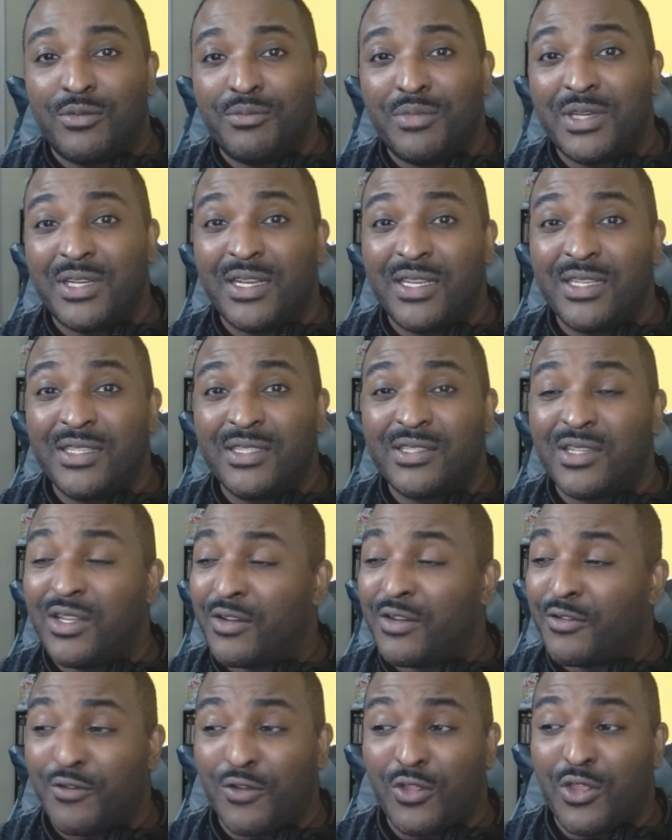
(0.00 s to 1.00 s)
Because,
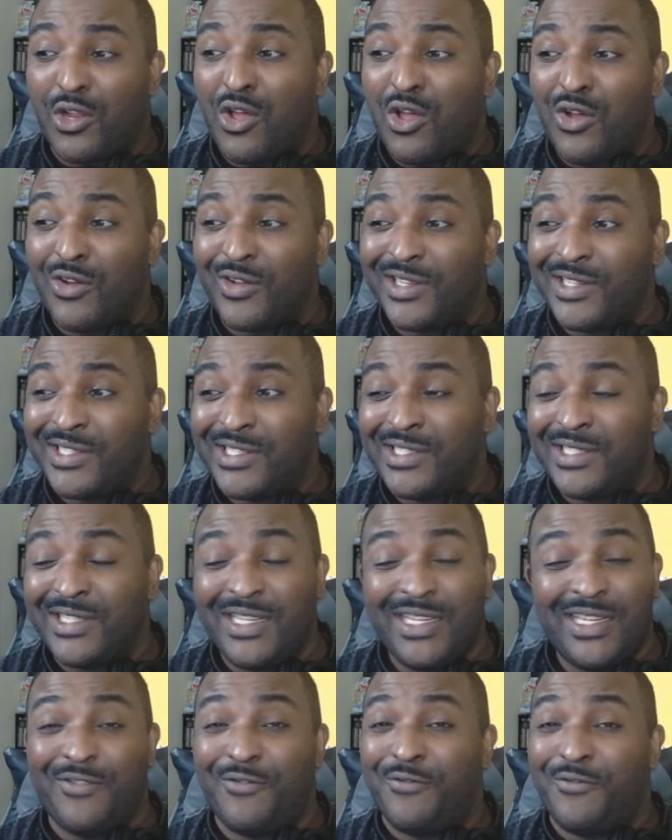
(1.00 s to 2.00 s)
look, for the longest,
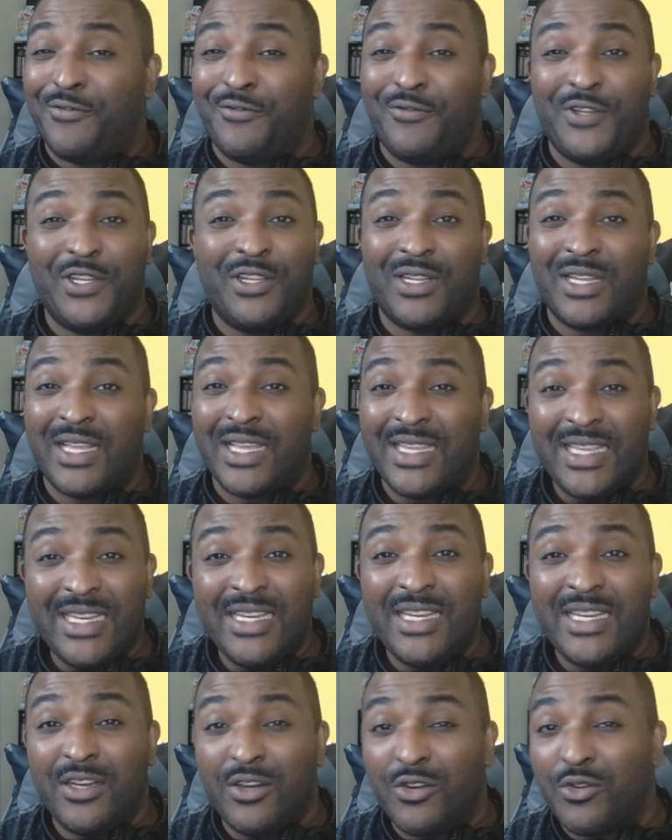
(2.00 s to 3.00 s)
he didn't feel like he
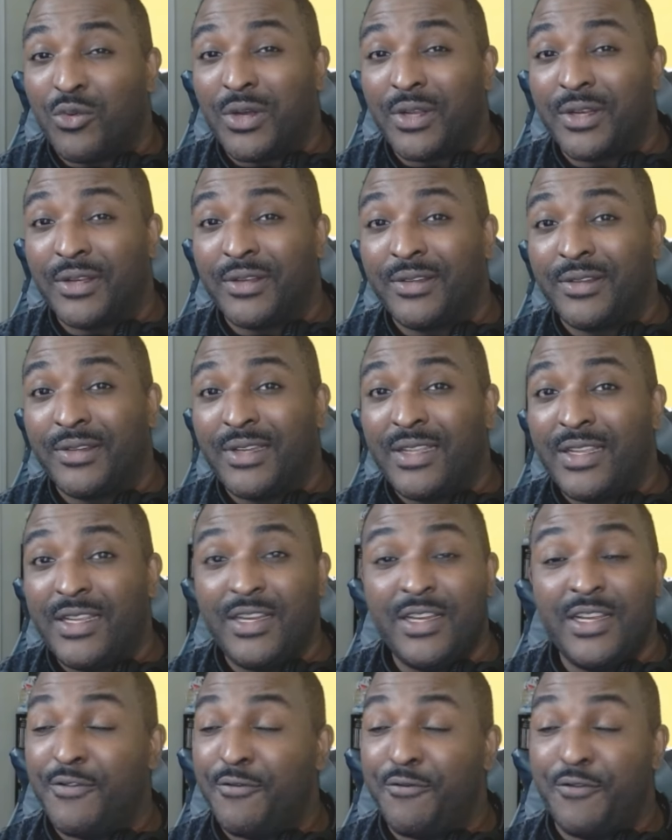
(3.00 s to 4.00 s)
needed one. He
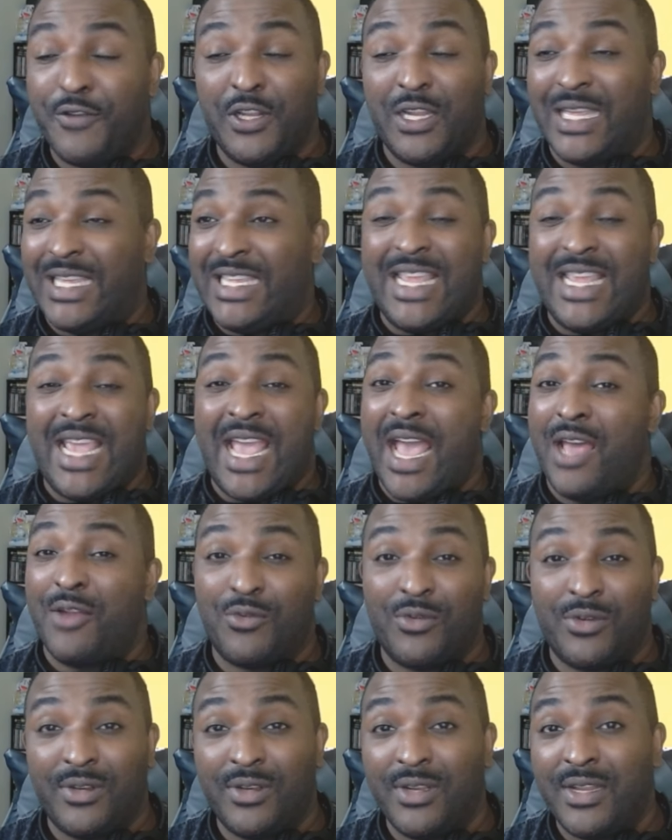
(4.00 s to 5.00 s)
didn't feel like he had
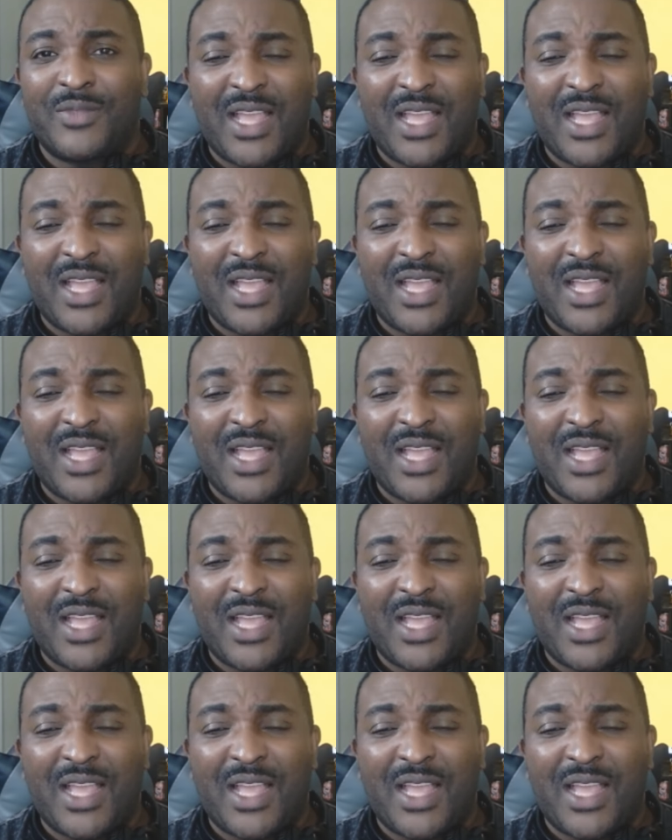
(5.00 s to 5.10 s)
one.